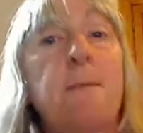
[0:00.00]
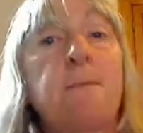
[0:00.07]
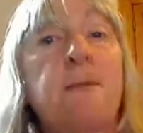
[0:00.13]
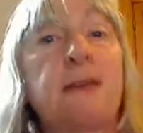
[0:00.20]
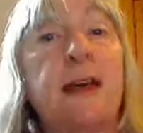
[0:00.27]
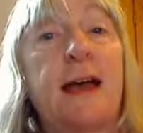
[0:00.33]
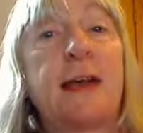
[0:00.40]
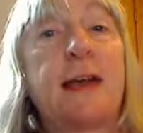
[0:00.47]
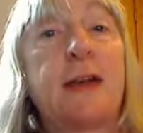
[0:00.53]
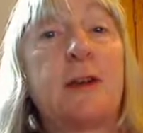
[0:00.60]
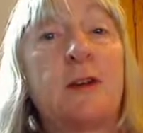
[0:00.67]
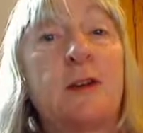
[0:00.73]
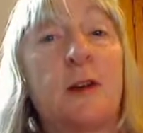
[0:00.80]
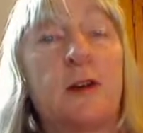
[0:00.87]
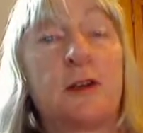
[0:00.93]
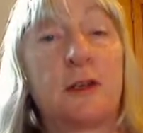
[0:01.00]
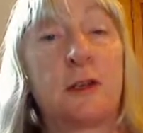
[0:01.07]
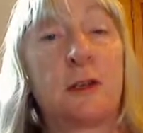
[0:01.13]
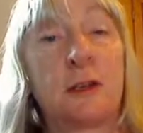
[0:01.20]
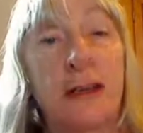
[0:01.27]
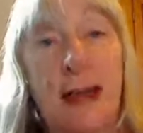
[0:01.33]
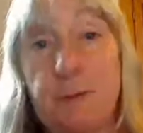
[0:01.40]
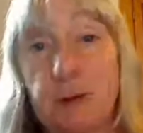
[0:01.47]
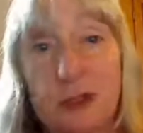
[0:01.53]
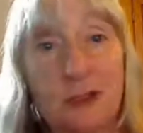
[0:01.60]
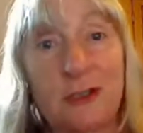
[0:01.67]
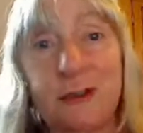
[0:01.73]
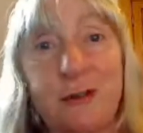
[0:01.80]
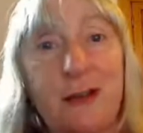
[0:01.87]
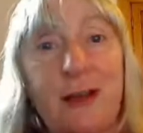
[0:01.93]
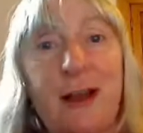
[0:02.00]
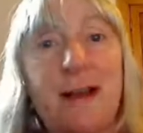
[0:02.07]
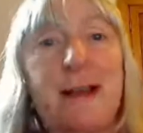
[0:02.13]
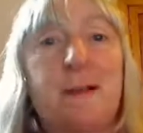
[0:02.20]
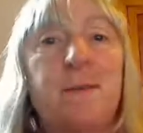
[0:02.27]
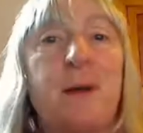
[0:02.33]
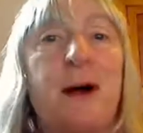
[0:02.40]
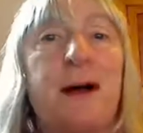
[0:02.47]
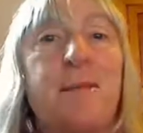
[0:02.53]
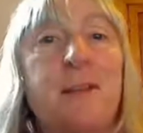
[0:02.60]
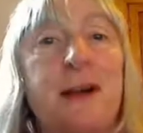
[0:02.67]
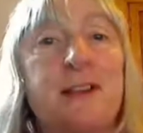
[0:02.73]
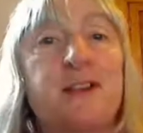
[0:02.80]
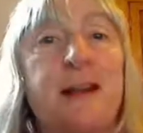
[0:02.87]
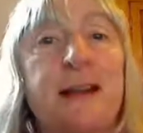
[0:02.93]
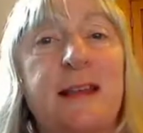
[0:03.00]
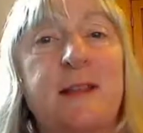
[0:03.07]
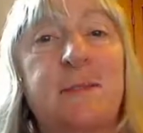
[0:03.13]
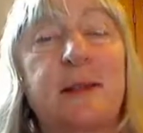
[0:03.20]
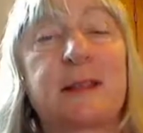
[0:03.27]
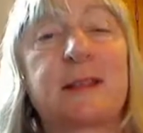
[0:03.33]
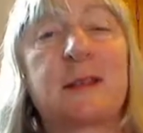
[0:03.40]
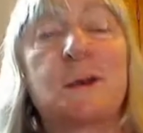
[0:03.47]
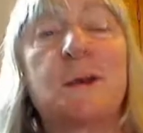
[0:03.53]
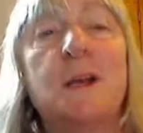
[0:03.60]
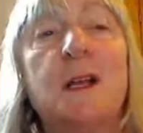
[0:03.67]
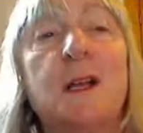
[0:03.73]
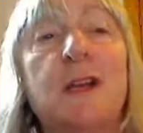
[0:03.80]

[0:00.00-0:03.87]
they got captured, if you like, by my tracking pixel.